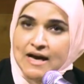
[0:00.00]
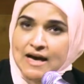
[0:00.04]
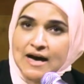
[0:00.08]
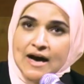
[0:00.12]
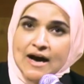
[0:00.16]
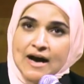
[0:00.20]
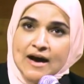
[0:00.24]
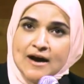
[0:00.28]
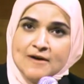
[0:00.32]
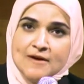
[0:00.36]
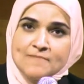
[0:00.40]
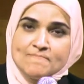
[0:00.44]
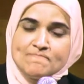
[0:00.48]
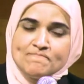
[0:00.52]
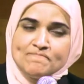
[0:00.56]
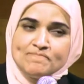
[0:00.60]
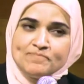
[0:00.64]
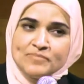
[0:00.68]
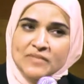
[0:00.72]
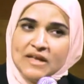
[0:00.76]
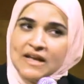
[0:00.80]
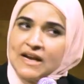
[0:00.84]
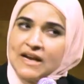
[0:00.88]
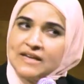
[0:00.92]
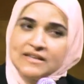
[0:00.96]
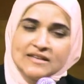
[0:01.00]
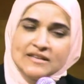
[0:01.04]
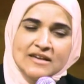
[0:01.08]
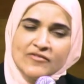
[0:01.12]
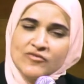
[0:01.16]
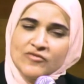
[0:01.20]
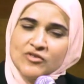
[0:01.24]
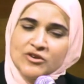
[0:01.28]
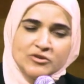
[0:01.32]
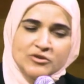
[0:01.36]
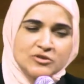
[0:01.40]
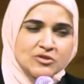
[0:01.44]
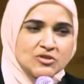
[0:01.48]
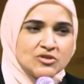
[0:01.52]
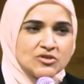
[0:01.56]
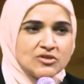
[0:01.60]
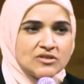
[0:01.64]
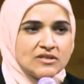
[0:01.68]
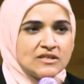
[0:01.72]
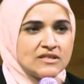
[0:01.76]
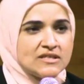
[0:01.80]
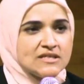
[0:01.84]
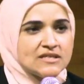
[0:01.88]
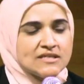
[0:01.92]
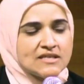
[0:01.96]
And I never
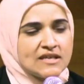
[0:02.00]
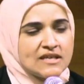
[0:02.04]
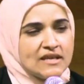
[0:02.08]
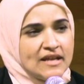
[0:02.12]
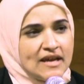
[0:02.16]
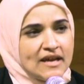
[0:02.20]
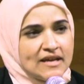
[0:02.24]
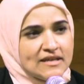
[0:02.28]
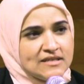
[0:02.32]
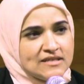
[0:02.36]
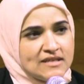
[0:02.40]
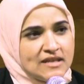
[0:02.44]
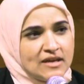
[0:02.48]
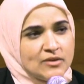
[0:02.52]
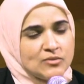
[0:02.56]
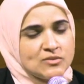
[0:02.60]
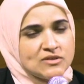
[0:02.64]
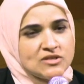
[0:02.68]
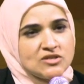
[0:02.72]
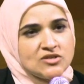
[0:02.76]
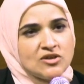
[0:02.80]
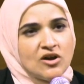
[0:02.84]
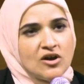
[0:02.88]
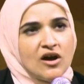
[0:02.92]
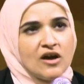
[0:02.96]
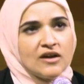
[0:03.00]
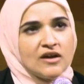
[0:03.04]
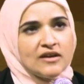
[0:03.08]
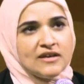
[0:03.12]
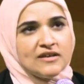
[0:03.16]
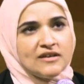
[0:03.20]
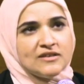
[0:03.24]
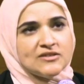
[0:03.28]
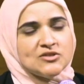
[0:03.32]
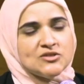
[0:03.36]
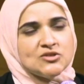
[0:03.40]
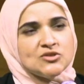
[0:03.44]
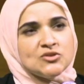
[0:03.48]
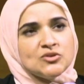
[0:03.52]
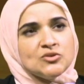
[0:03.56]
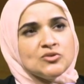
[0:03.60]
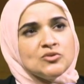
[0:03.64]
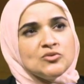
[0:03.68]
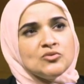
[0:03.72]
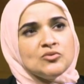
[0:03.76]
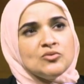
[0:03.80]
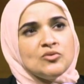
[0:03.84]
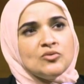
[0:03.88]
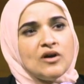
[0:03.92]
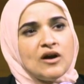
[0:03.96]
understood the disconnect. And I was talking
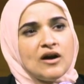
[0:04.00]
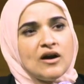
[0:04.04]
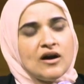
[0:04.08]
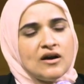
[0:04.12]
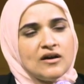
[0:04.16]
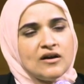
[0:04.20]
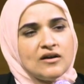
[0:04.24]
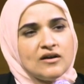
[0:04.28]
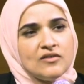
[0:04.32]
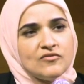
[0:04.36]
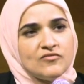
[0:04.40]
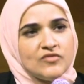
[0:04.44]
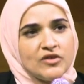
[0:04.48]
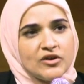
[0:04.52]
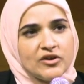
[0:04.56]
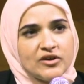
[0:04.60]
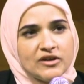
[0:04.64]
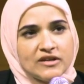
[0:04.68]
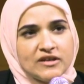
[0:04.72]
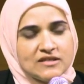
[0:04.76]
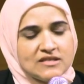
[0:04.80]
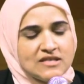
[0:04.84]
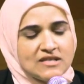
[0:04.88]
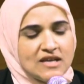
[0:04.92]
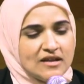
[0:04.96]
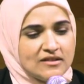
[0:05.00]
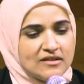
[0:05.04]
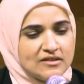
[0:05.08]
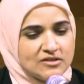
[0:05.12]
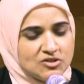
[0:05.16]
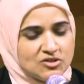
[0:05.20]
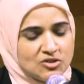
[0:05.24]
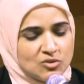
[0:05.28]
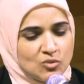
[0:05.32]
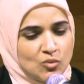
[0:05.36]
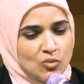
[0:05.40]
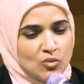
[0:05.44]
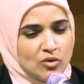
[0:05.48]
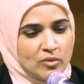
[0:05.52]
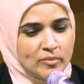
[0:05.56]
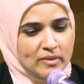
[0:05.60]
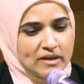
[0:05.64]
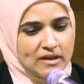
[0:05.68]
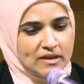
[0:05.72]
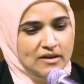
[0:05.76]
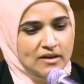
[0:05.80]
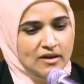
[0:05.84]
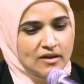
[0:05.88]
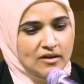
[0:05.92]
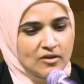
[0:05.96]
to a very intelligent
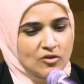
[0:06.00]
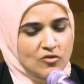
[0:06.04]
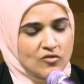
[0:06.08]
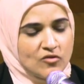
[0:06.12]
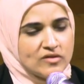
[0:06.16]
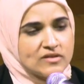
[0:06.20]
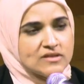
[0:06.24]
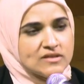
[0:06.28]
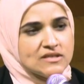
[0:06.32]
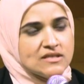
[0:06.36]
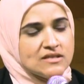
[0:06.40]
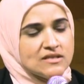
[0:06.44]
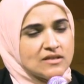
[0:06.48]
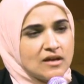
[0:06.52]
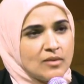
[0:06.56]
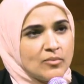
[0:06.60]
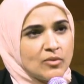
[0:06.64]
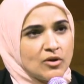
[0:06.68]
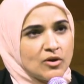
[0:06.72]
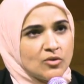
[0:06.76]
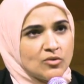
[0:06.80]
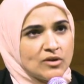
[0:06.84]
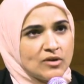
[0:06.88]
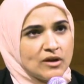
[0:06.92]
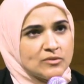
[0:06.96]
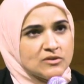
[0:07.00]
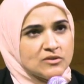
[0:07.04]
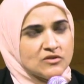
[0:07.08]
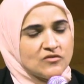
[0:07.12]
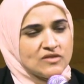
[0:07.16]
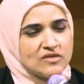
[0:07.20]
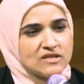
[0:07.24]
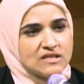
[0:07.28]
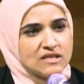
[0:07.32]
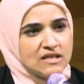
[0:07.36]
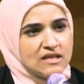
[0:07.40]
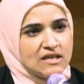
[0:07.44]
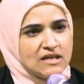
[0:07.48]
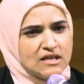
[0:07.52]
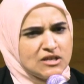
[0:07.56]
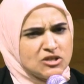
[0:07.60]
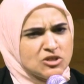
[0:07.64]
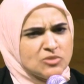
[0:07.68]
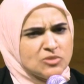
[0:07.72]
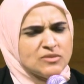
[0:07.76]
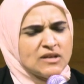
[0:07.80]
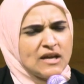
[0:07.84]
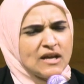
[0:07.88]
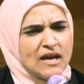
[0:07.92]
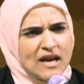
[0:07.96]
woman over the summer when I was visiting
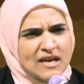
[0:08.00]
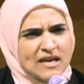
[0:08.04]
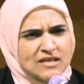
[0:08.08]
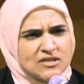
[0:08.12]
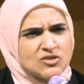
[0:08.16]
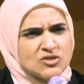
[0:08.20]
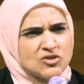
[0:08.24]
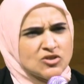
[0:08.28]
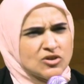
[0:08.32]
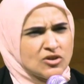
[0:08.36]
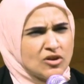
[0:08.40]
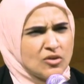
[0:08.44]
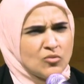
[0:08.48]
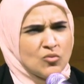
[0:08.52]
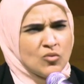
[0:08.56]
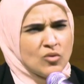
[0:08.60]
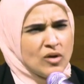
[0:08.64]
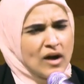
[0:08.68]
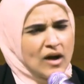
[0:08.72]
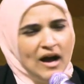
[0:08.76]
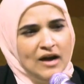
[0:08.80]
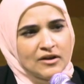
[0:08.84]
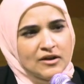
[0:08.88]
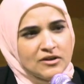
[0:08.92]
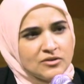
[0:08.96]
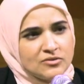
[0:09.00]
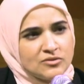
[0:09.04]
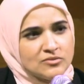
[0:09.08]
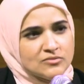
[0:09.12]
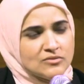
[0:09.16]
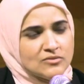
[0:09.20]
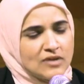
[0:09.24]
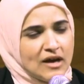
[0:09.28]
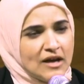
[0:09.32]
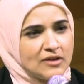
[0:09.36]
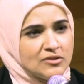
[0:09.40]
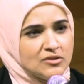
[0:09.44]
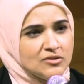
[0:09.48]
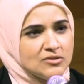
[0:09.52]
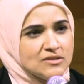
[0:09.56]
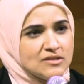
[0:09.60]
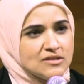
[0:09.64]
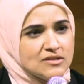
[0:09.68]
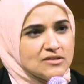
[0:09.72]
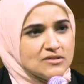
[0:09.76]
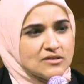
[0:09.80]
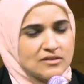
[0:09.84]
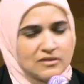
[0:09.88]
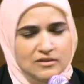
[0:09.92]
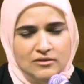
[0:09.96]
Egypt, and I asked her, how do
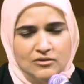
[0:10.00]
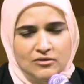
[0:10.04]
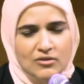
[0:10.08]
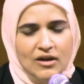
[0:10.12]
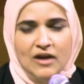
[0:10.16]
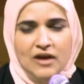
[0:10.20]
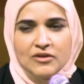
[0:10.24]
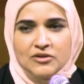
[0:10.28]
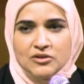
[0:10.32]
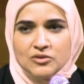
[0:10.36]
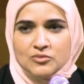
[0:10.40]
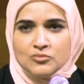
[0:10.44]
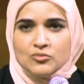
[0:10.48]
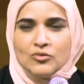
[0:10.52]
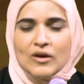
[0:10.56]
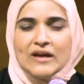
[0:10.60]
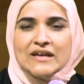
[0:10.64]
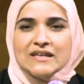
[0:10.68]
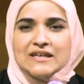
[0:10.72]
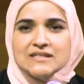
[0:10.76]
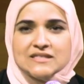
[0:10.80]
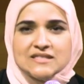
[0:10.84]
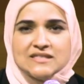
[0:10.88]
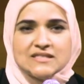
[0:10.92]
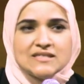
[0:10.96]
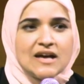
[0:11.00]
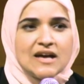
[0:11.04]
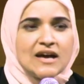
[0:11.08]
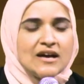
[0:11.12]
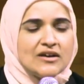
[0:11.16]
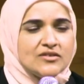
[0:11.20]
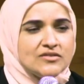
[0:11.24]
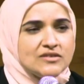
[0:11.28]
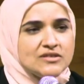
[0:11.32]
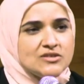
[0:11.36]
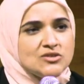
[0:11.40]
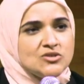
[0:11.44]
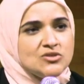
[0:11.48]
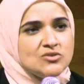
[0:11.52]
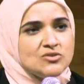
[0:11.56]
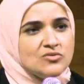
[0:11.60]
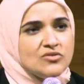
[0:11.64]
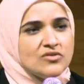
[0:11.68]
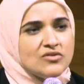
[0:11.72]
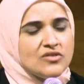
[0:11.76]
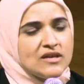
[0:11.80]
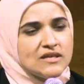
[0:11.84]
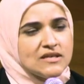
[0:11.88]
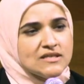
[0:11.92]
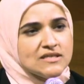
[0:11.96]
you reconcile these two
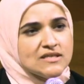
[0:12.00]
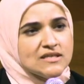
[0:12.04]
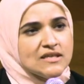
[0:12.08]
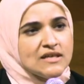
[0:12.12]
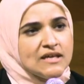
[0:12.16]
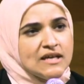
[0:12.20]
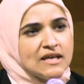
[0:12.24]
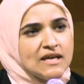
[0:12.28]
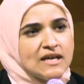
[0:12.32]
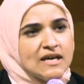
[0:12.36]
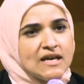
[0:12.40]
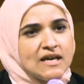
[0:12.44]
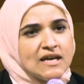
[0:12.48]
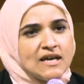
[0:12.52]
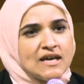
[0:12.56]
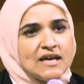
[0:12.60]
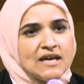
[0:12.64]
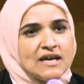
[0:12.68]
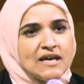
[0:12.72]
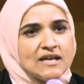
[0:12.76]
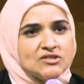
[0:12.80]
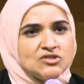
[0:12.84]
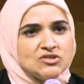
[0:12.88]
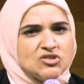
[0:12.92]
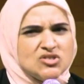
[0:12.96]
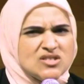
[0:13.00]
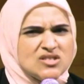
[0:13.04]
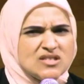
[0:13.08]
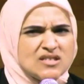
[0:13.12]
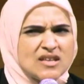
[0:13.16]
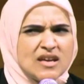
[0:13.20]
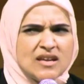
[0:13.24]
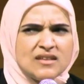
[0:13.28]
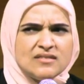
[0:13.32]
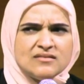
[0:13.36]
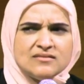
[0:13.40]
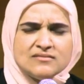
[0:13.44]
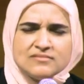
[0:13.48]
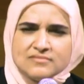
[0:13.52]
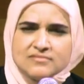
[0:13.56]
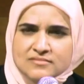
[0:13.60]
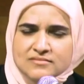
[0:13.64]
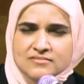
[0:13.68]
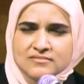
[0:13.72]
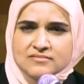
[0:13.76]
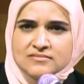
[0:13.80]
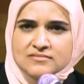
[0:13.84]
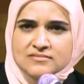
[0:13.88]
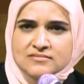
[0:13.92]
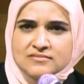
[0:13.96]
things? And she said,
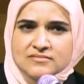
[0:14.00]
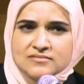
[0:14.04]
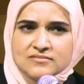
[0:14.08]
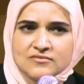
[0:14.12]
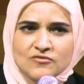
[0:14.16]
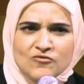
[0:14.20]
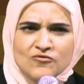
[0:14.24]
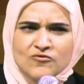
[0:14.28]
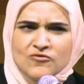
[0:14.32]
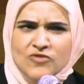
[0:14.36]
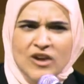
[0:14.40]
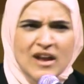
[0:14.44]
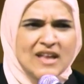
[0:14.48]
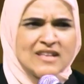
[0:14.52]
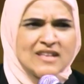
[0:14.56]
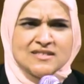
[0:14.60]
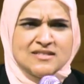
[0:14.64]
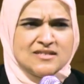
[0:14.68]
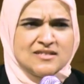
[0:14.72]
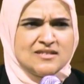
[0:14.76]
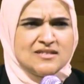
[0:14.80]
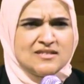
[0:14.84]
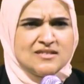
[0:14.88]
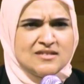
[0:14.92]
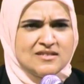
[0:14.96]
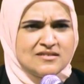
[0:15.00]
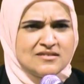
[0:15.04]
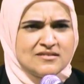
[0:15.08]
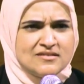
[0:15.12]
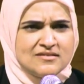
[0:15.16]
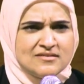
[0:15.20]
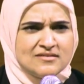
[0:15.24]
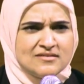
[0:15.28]
friends.